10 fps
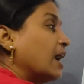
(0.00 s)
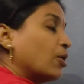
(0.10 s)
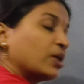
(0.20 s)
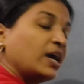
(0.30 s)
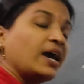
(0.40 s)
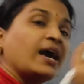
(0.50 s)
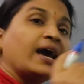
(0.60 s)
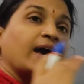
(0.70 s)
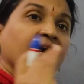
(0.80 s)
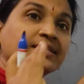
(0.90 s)
Okay,
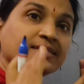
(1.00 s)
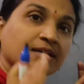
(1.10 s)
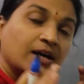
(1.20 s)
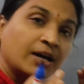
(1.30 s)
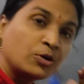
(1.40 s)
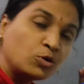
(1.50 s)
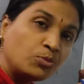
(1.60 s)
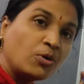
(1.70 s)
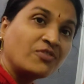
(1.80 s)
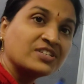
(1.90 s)
a
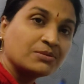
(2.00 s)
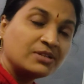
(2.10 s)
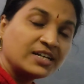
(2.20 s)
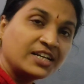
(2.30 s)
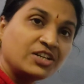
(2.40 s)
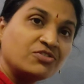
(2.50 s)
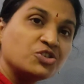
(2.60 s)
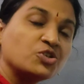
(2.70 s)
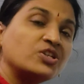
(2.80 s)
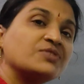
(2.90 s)
group of similar
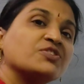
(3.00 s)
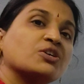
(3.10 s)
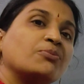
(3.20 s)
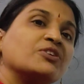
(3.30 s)
individuals which